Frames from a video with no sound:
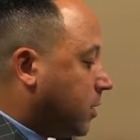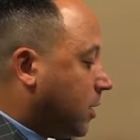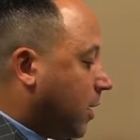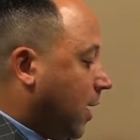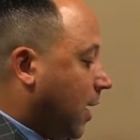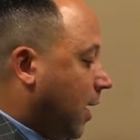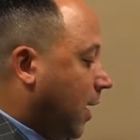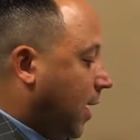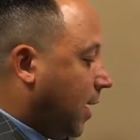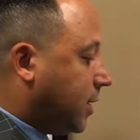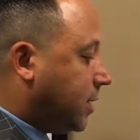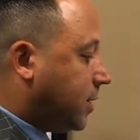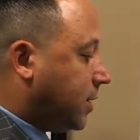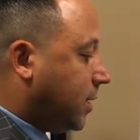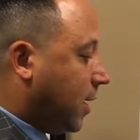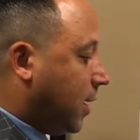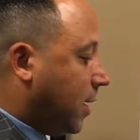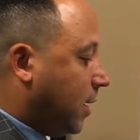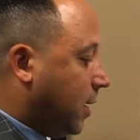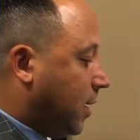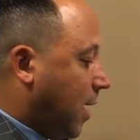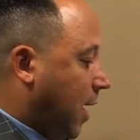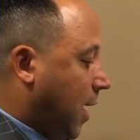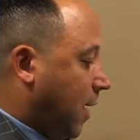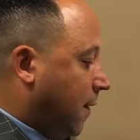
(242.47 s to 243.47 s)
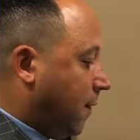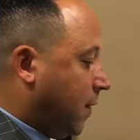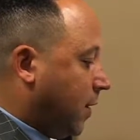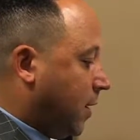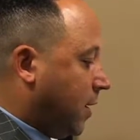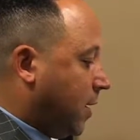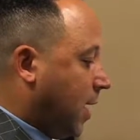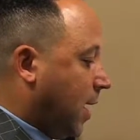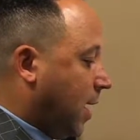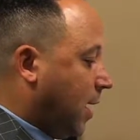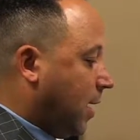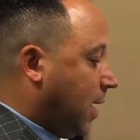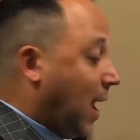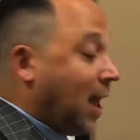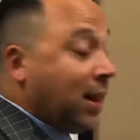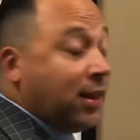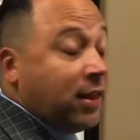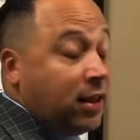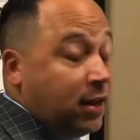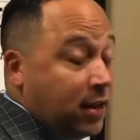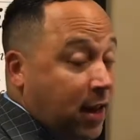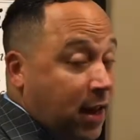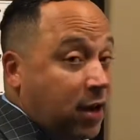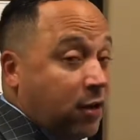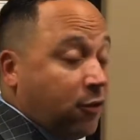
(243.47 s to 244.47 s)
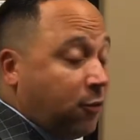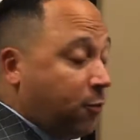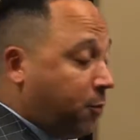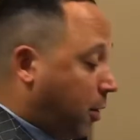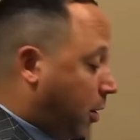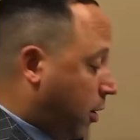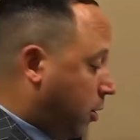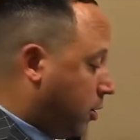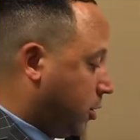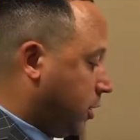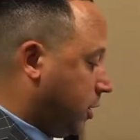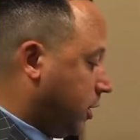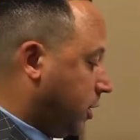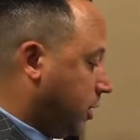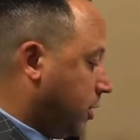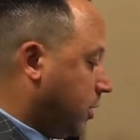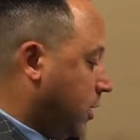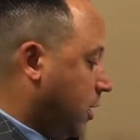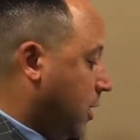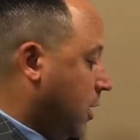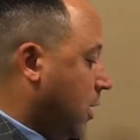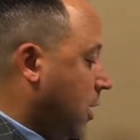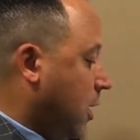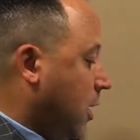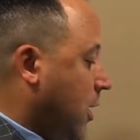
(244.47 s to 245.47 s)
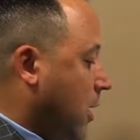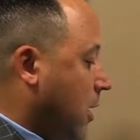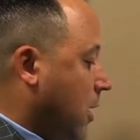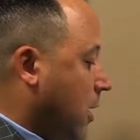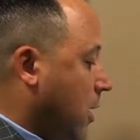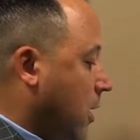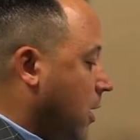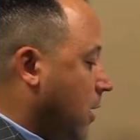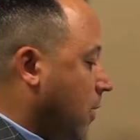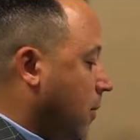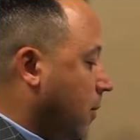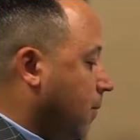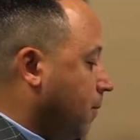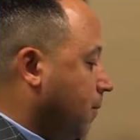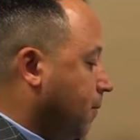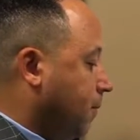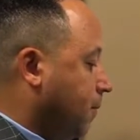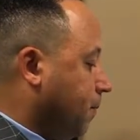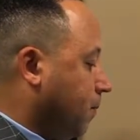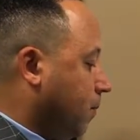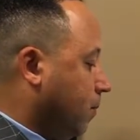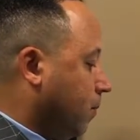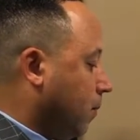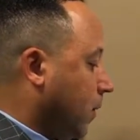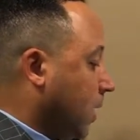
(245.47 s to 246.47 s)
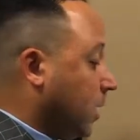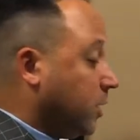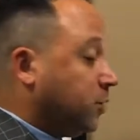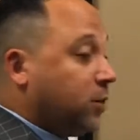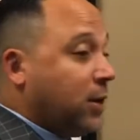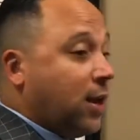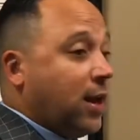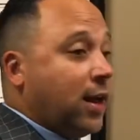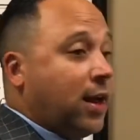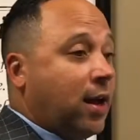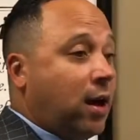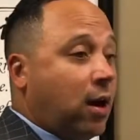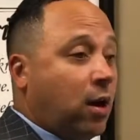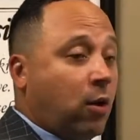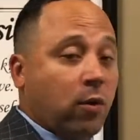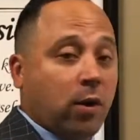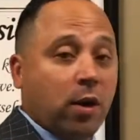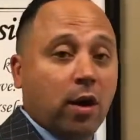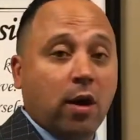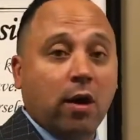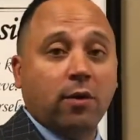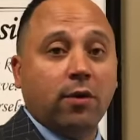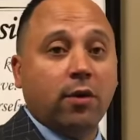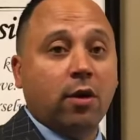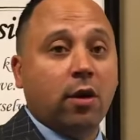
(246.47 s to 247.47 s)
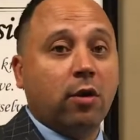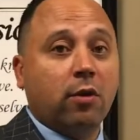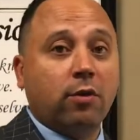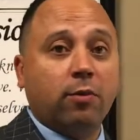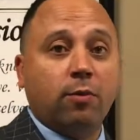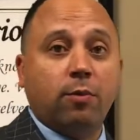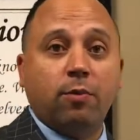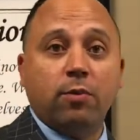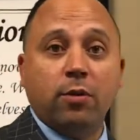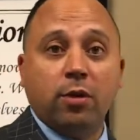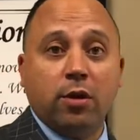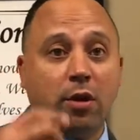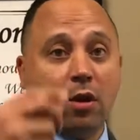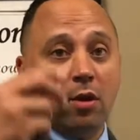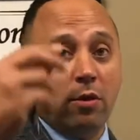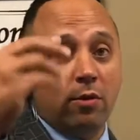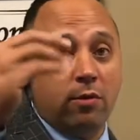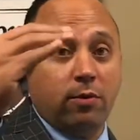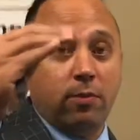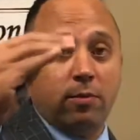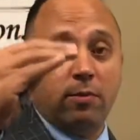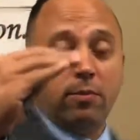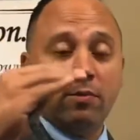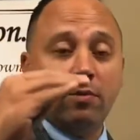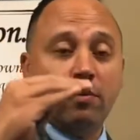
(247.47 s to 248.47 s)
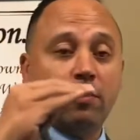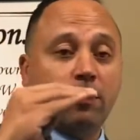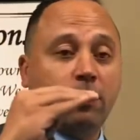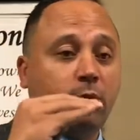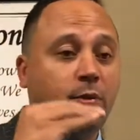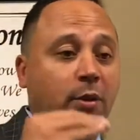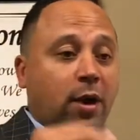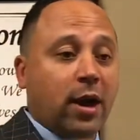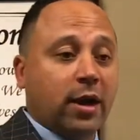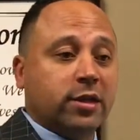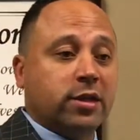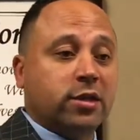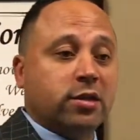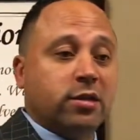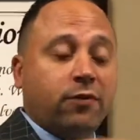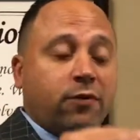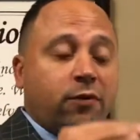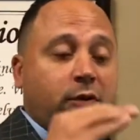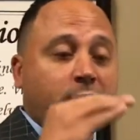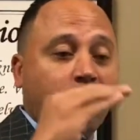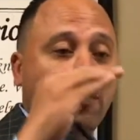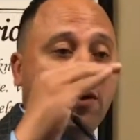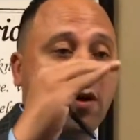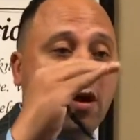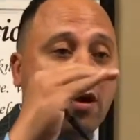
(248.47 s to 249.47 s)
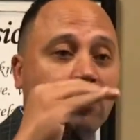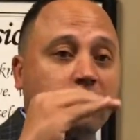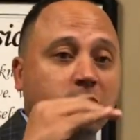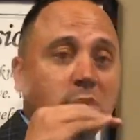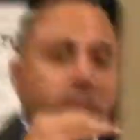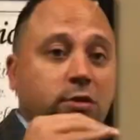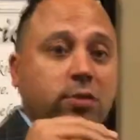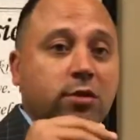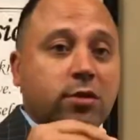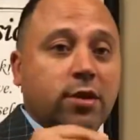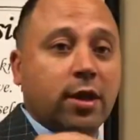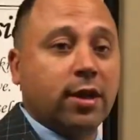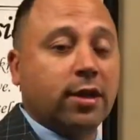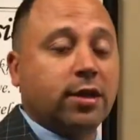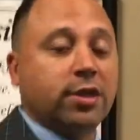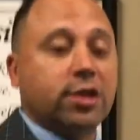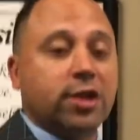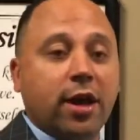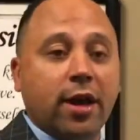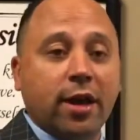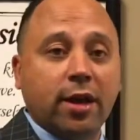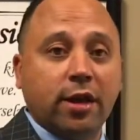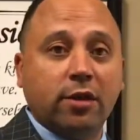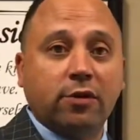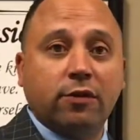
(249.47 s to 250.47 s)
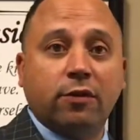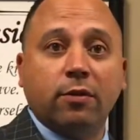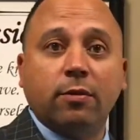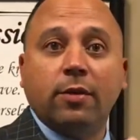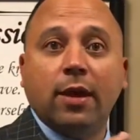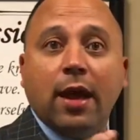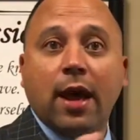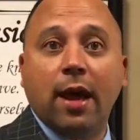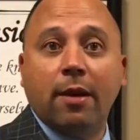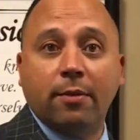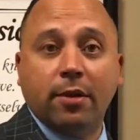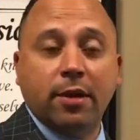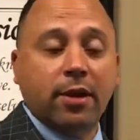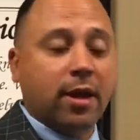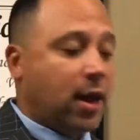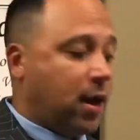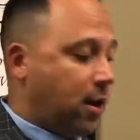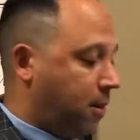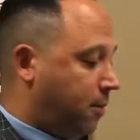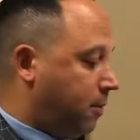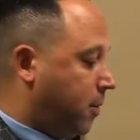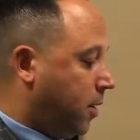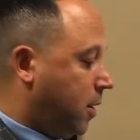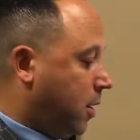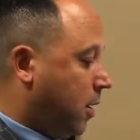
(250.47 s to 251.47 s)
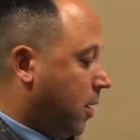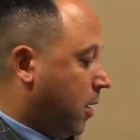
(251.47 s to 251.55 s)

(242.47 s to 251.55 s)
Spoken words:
of the handset, and the date of purchase. Because we all know, you know, prices for phones, they change from time to time.